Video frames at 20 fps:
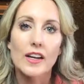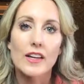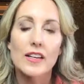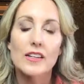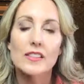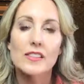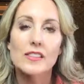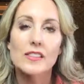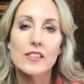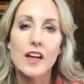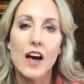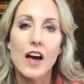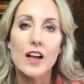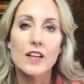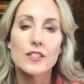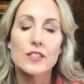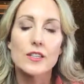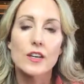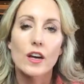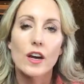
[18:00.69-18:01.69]
is
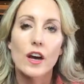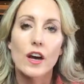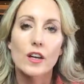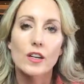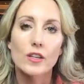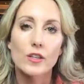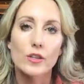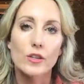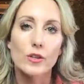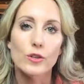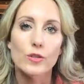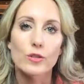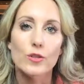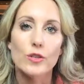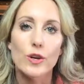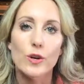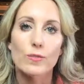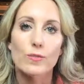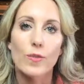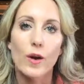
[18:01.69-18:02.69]
such a
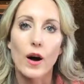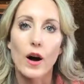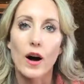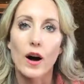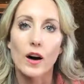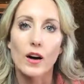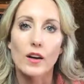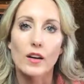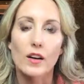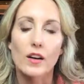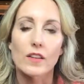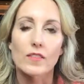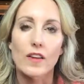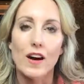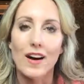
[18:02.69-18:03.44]
huge part of